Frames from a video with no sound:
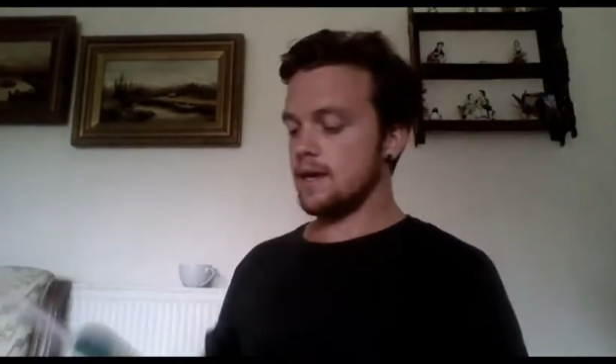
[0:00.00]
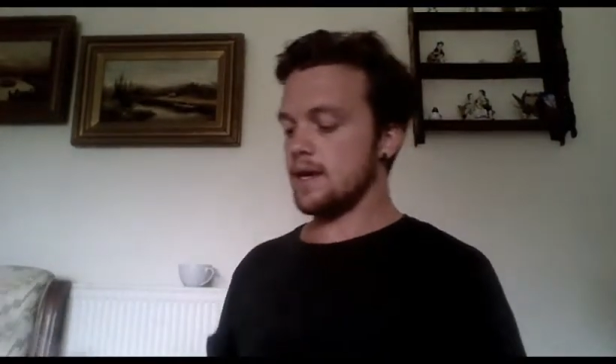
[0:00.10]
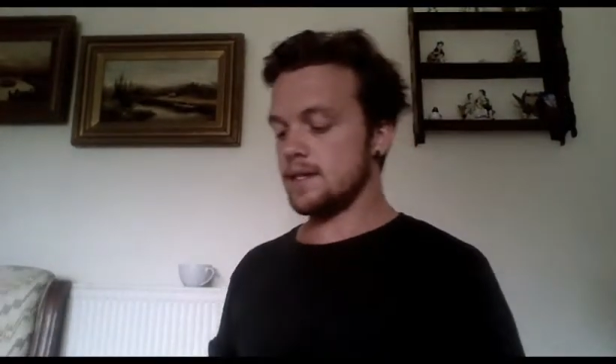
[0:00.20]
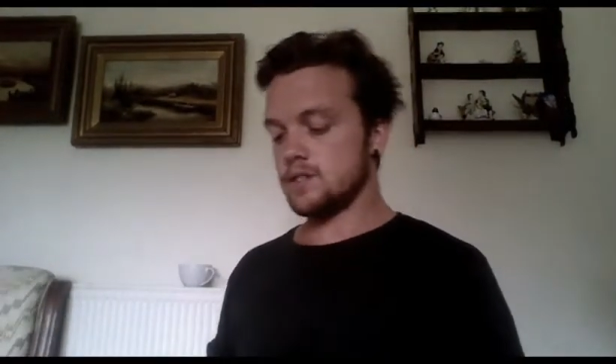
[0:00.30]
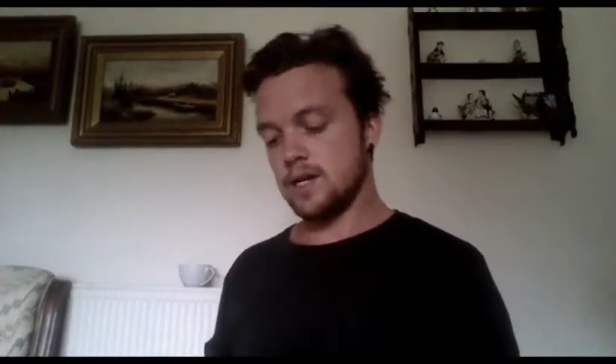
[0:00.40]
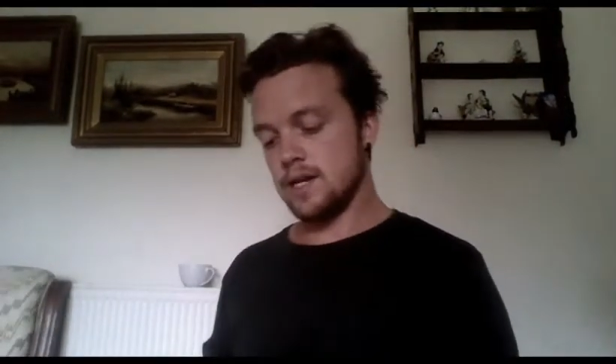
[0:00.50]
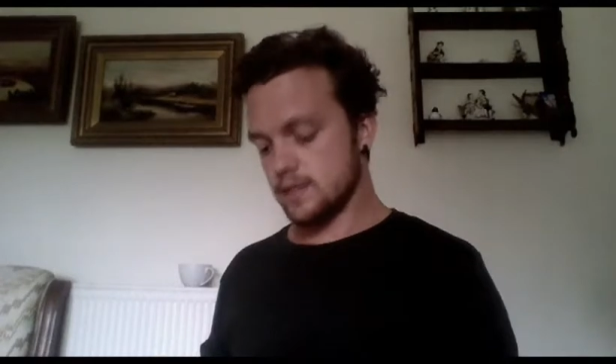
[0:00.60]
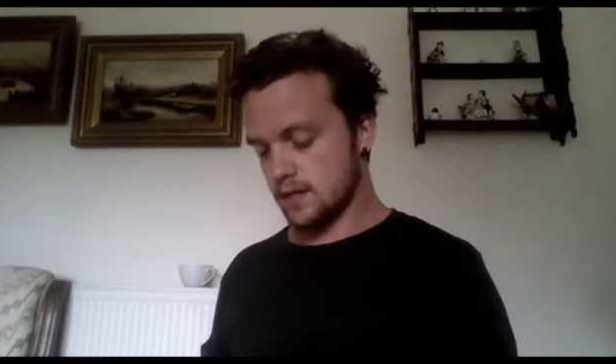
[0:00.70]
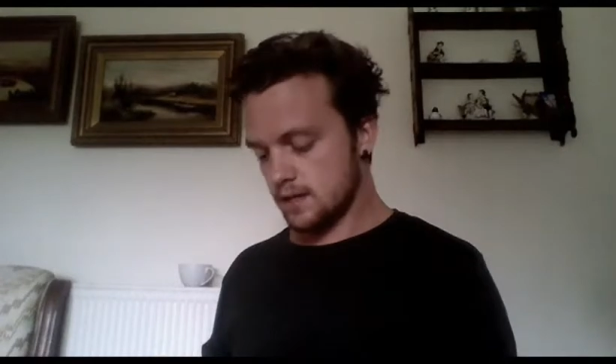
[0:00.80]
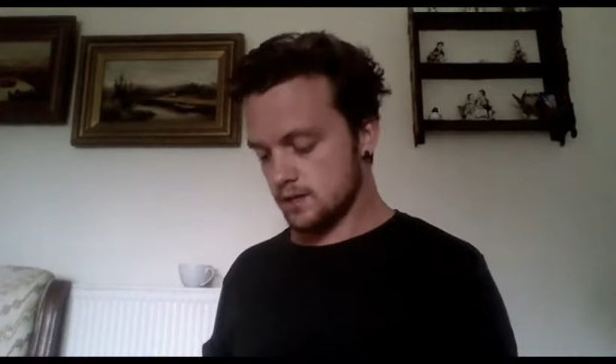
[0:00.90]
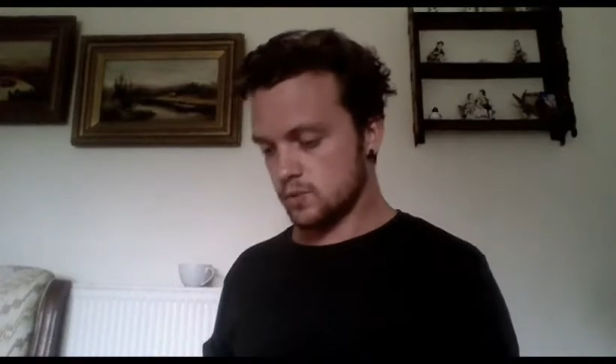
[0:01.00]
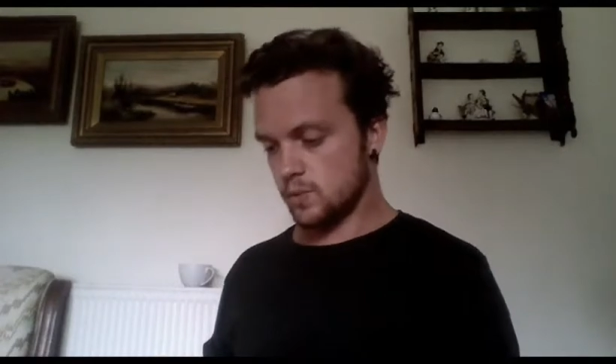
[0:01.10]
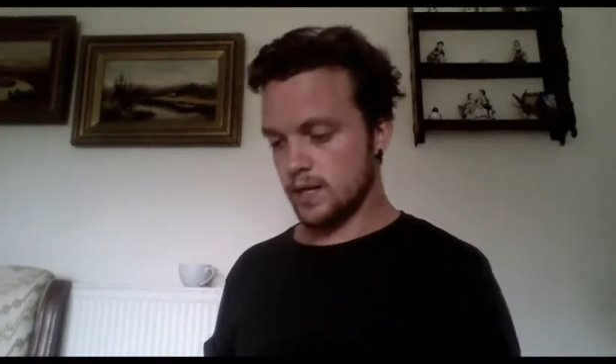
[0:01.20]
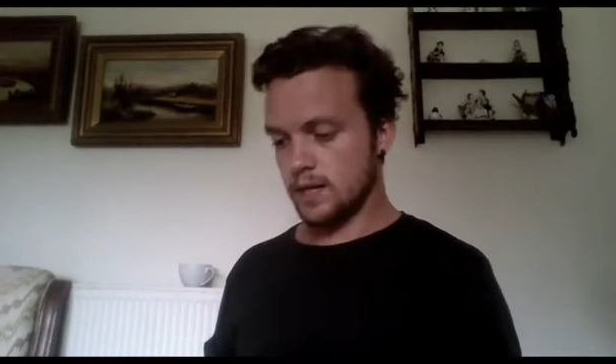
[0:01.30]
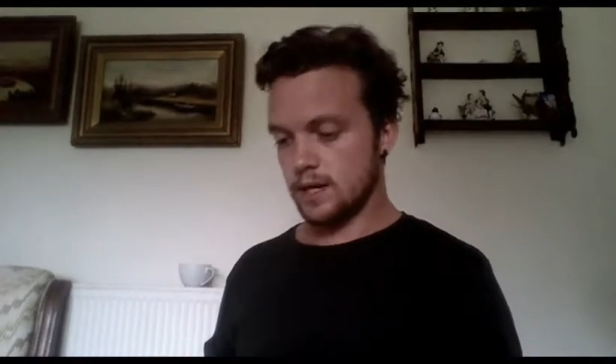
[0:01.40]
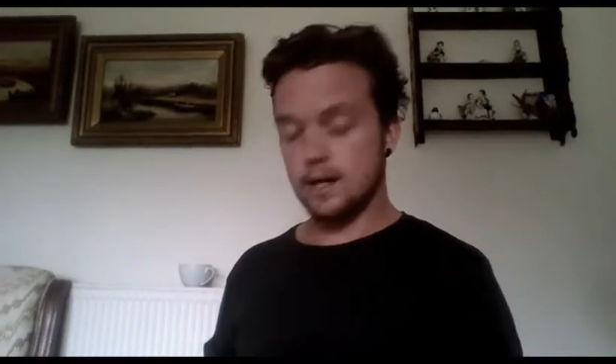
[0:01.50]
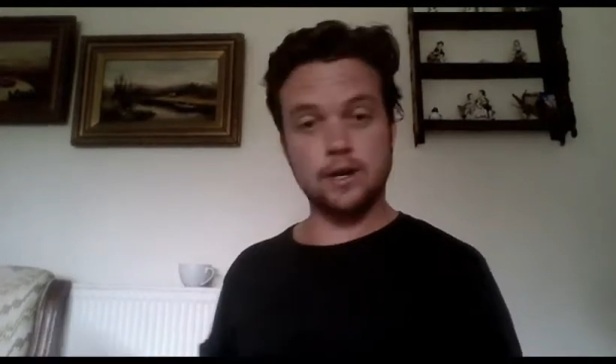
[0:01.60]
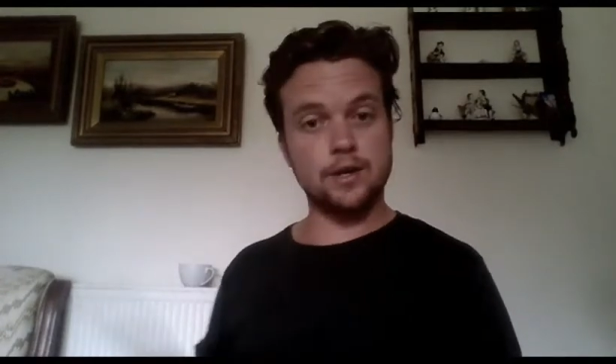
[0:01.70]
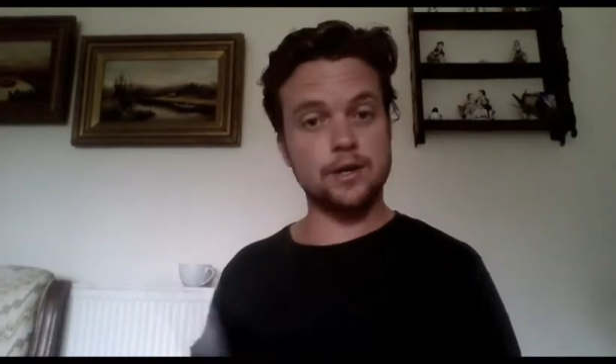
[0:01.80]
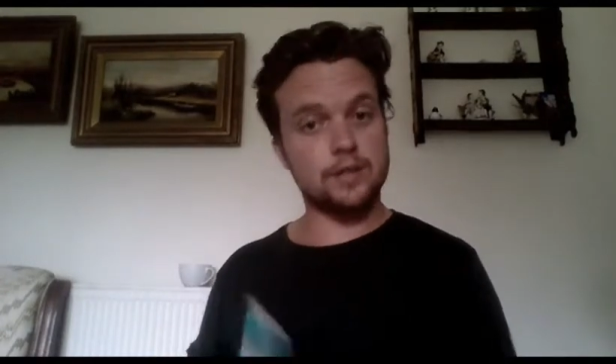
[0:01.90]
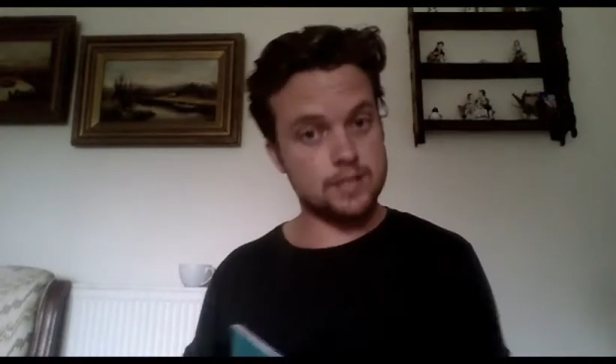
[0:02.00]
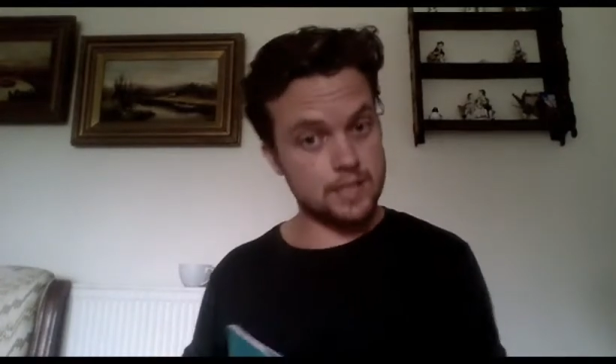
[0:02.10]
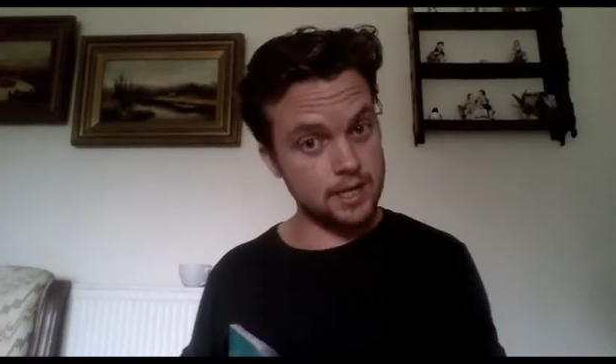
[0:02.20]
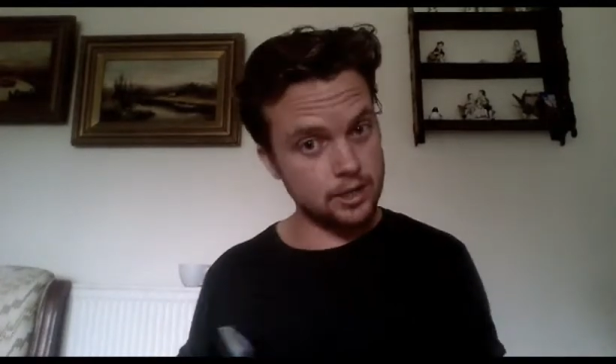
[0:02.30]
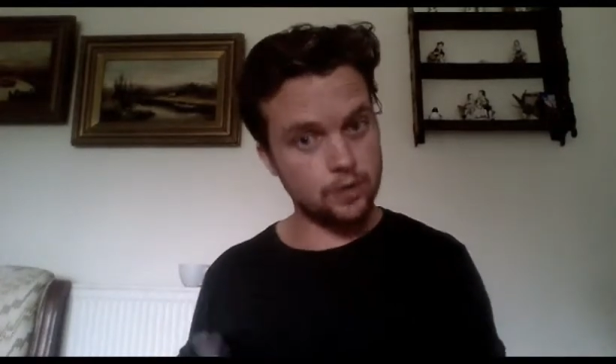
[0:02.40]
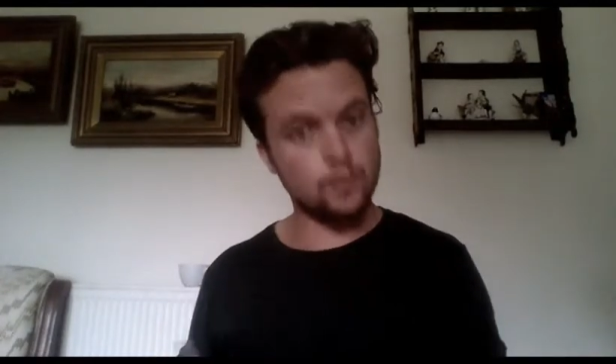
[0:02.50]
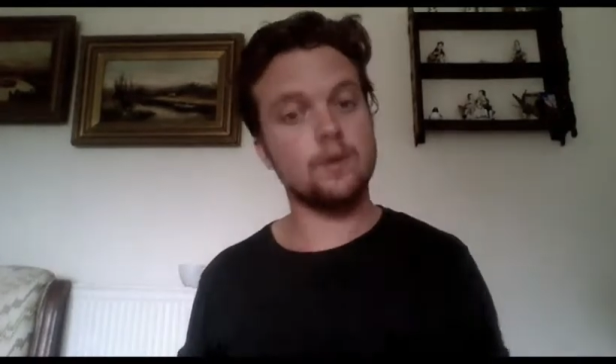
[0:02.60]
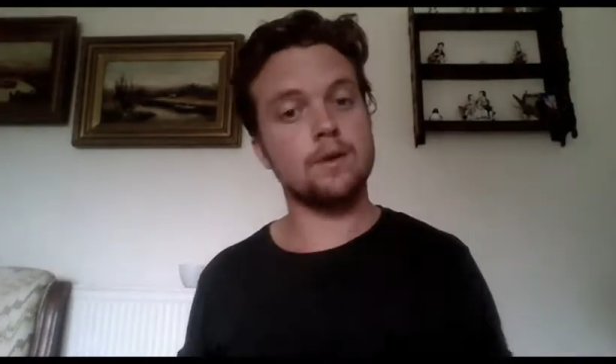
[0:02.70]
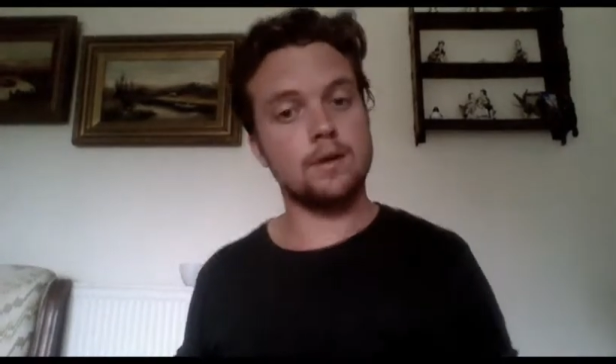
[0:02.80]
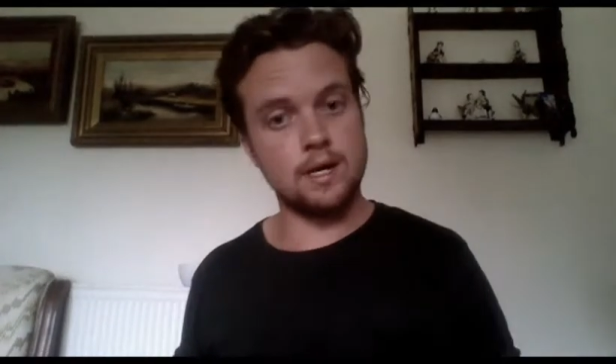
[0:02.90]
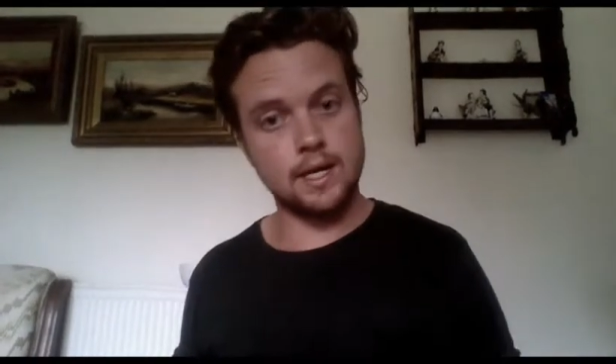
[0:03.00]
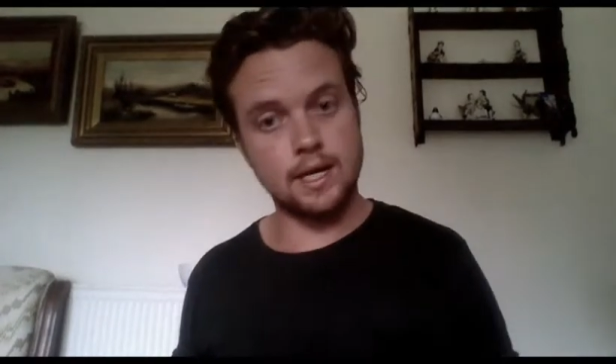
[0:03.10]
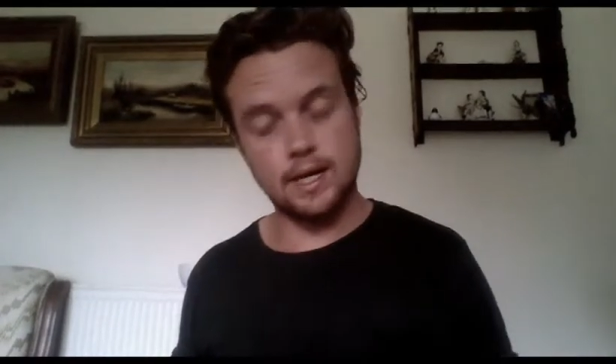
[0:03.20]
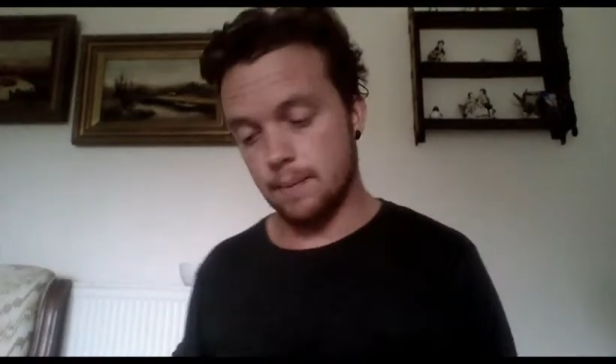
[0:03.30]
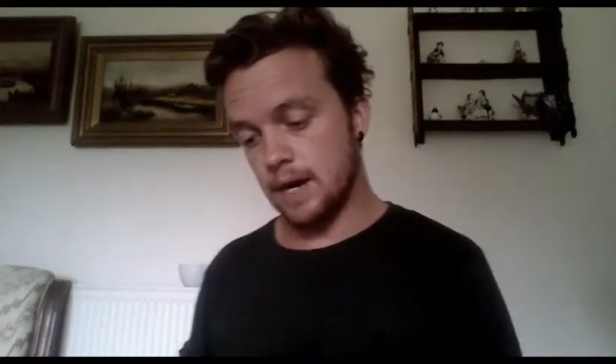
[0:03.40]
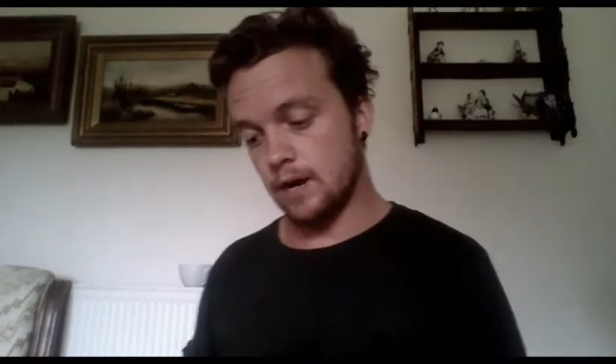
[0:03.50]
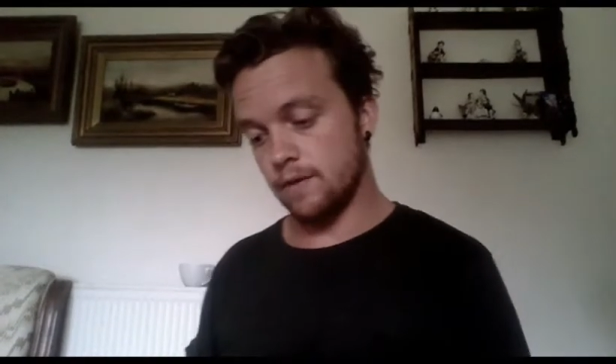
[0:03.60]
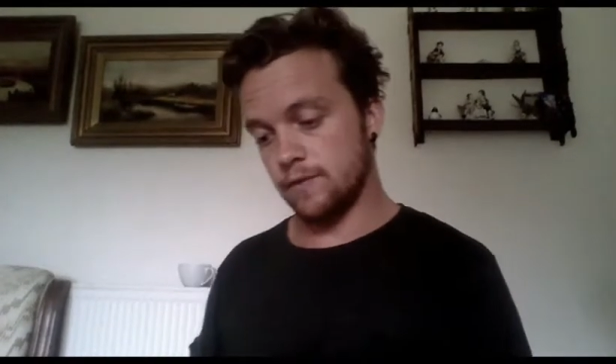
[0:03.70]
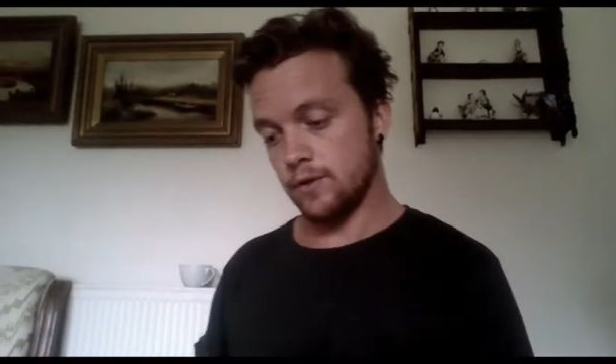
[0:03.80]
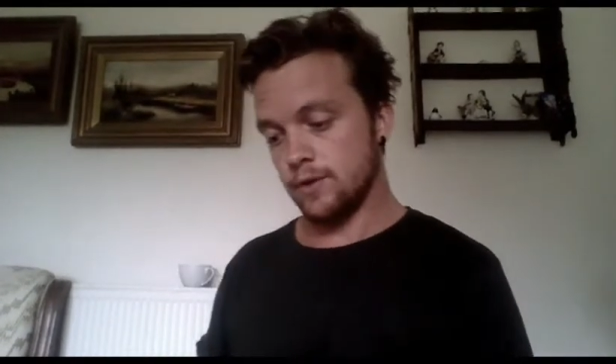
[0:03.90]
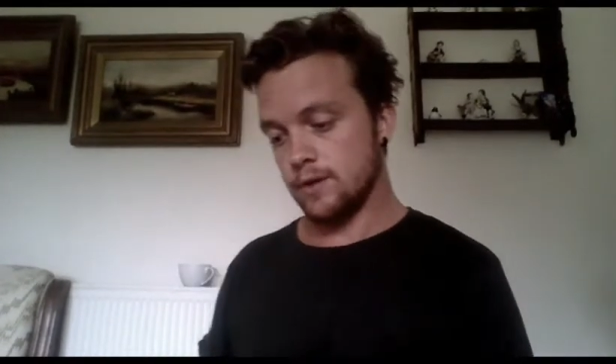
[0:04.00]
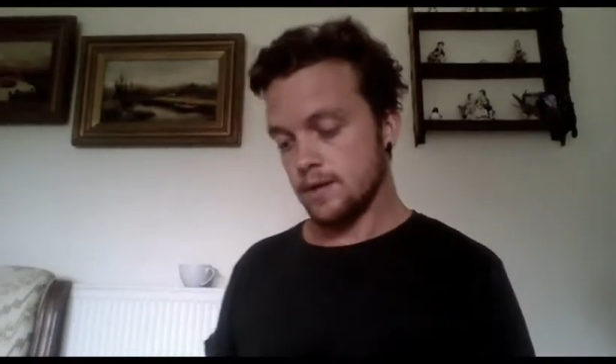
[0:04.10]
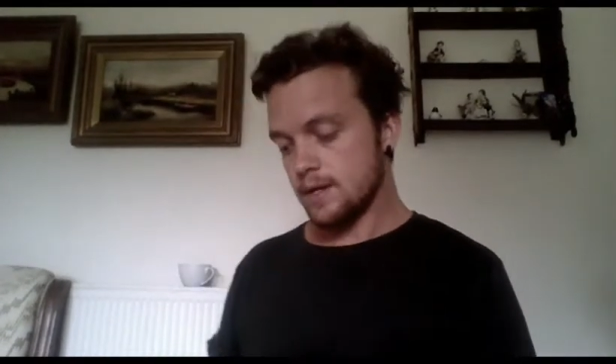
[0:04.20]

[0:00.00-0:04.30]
In today's class, we are going to continue learning about food.